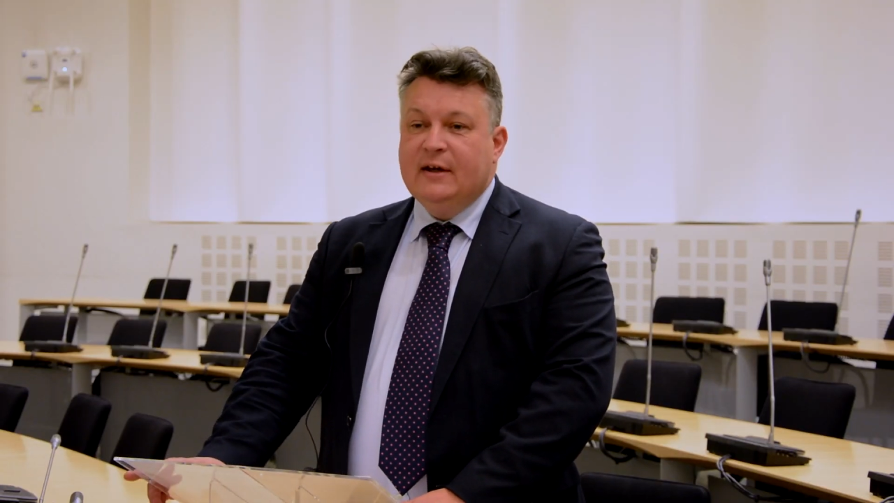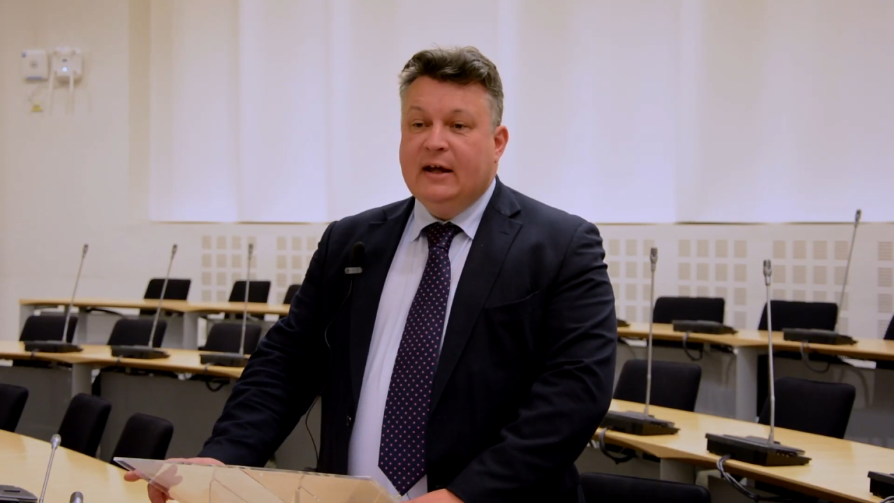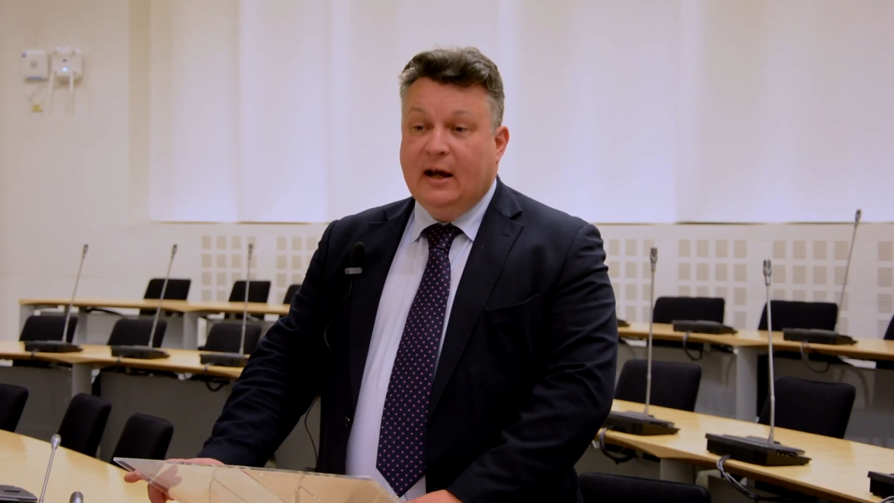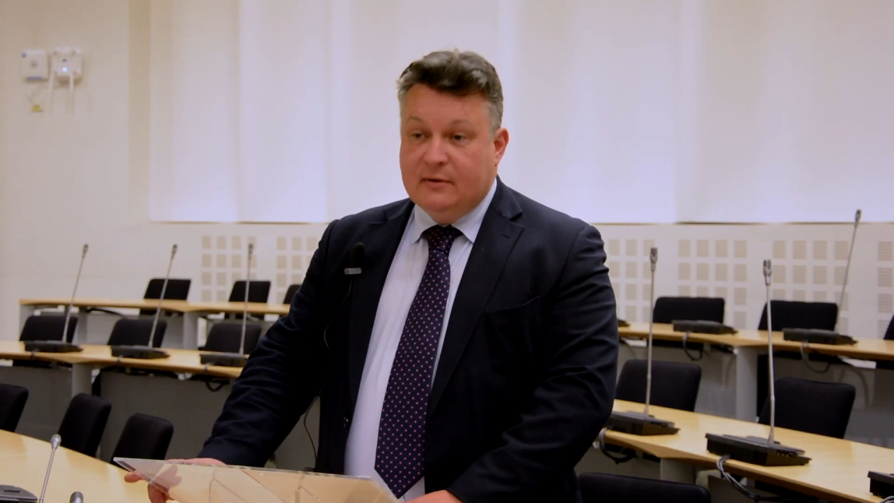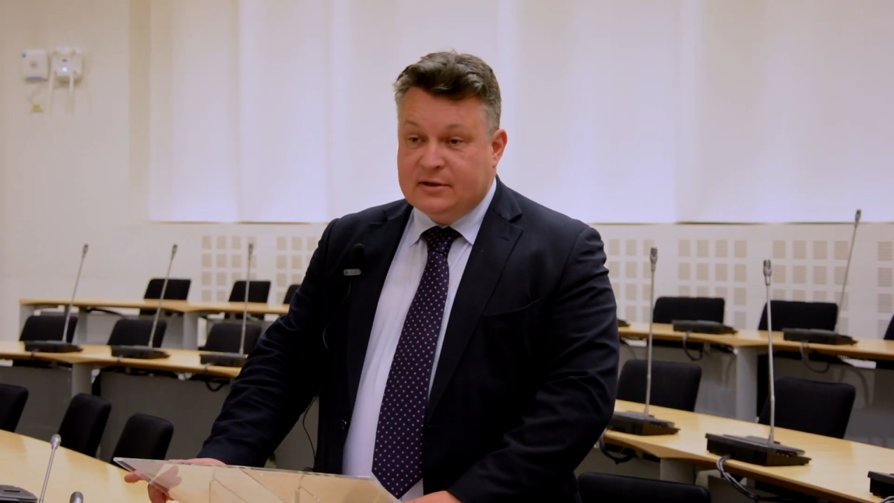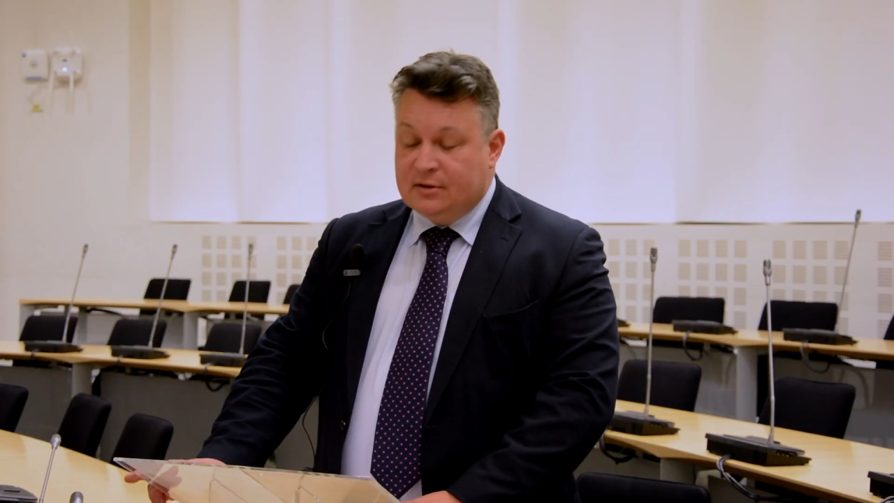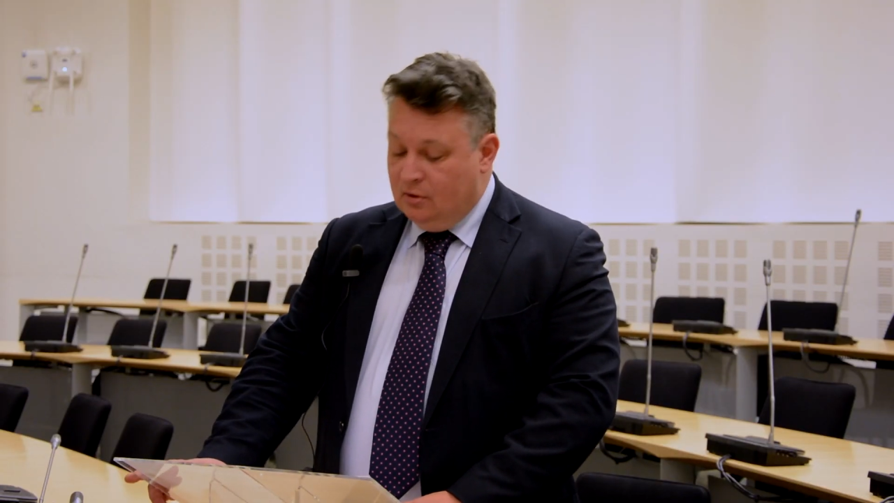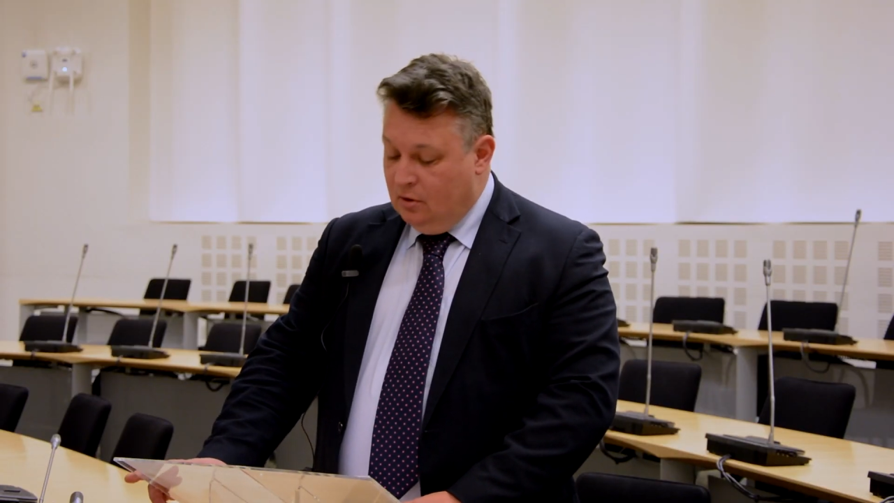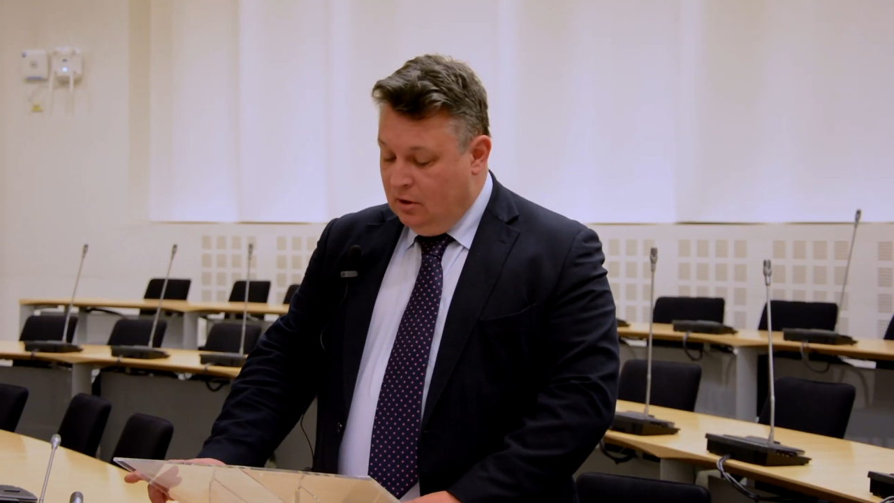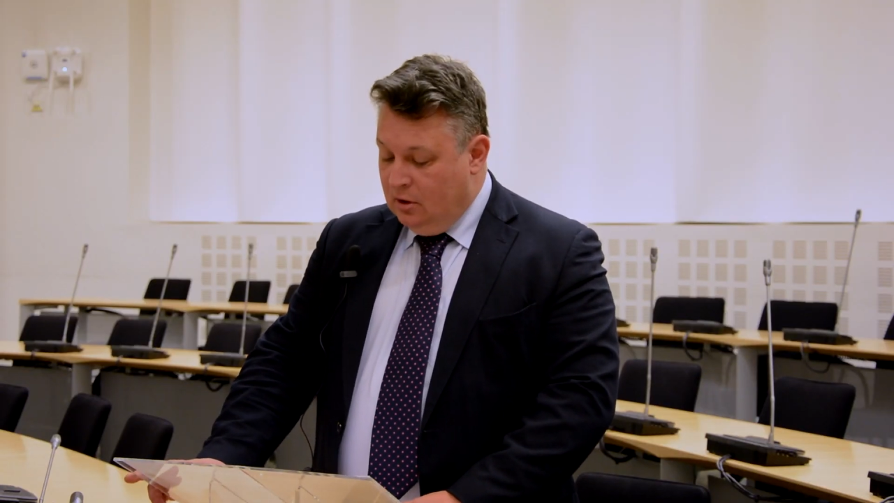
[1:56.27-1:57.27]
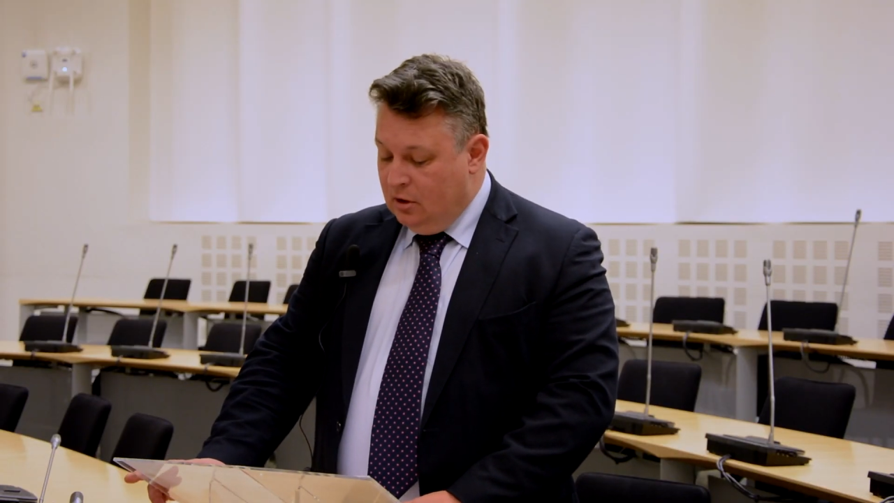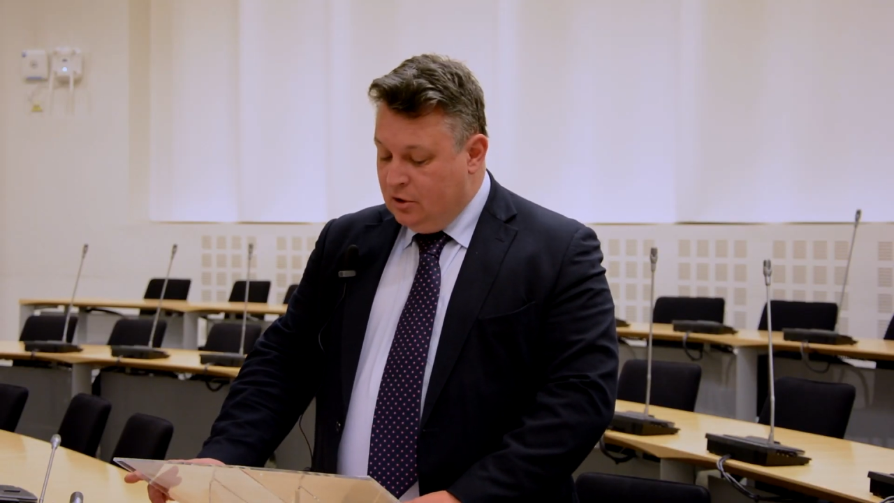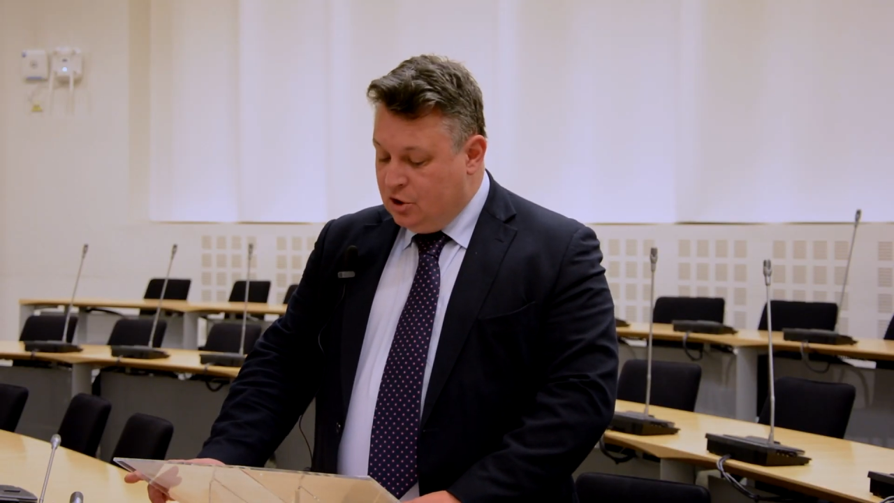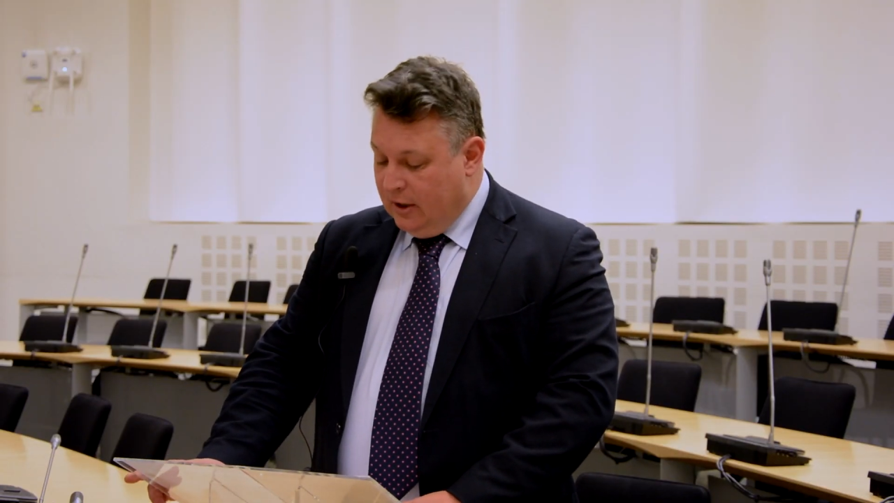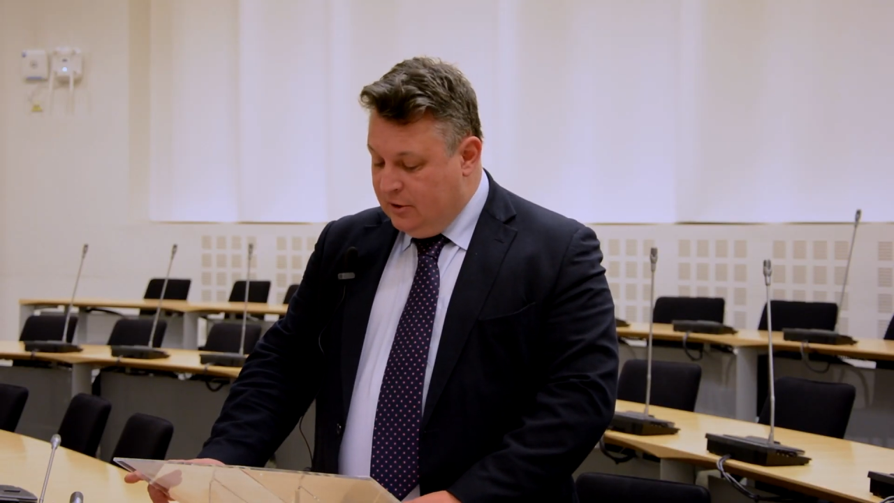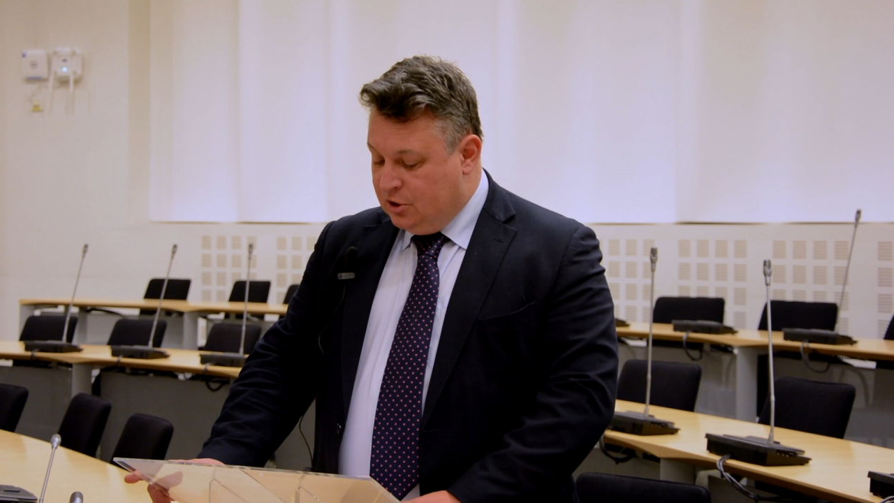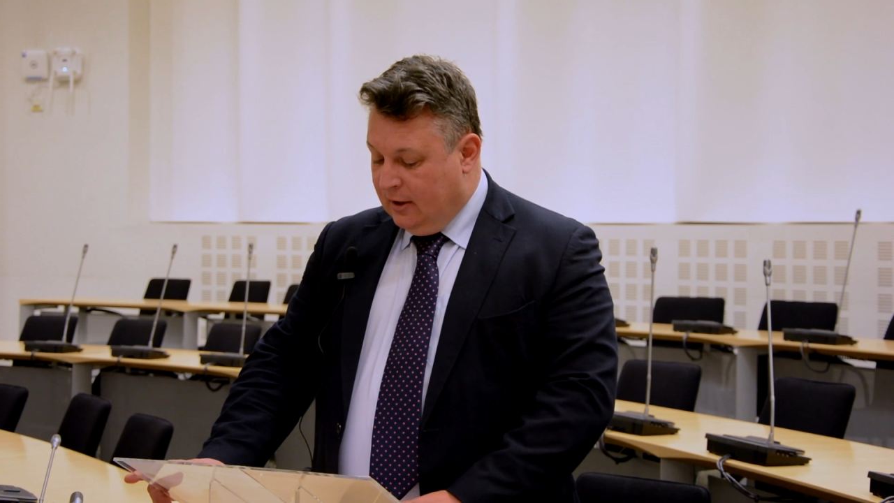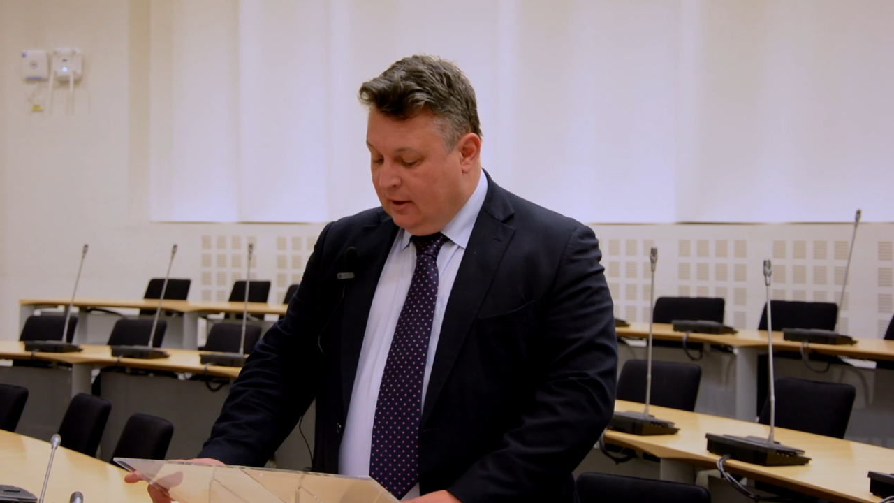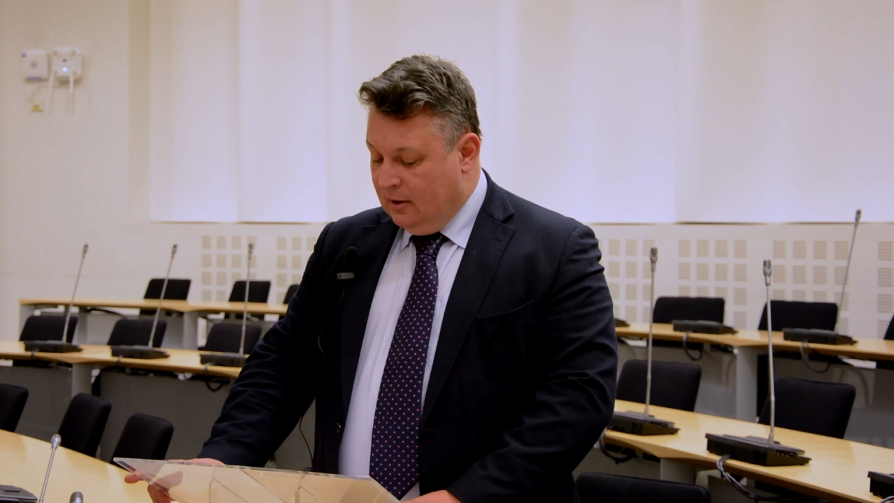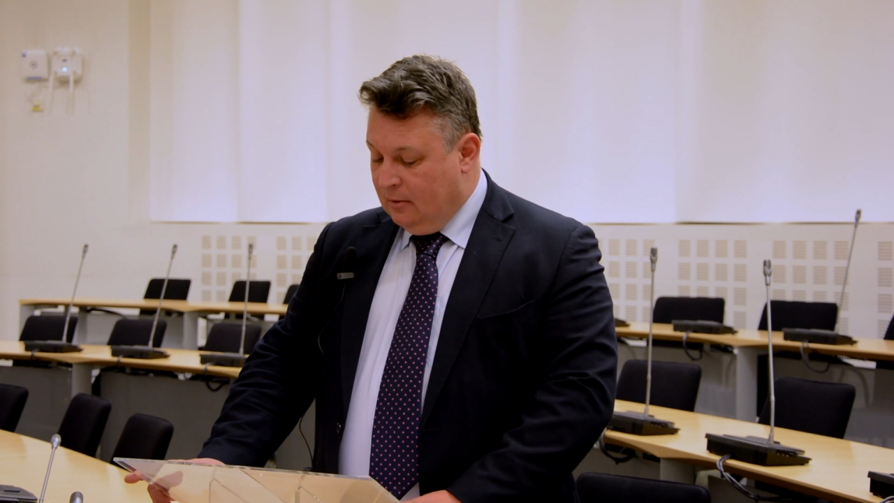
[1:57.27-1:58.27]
council changing,